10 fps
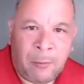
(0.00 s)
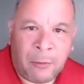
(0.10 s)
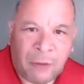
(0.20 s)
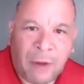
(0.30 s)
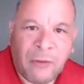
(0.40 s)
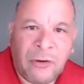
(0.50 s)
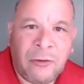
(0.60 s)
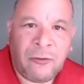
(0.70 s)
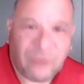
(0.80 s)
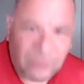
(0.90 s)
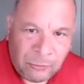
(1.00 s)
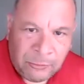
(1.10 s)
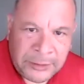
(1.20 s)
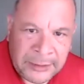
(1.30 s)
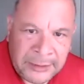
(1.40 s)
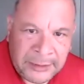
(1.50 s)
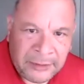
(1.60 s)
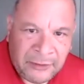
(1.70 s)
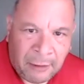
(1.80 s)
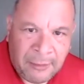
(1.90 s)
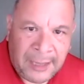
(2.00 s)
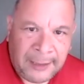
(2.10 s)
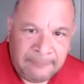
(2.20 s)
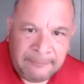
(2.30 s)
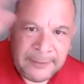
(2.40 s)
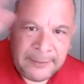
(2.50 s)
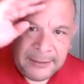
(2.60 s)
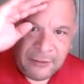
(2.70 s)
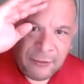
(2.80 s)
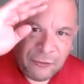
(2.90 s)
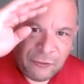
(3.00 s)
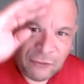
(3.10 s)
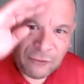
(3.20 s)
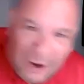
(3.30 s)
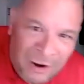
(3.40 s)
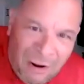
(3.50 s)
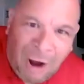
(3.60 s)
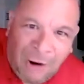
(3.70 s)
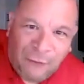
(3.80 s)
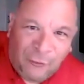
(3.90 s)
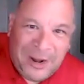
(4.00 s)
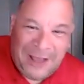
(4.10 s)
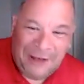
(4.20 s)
talk to you soon. Until then, sayonara for now.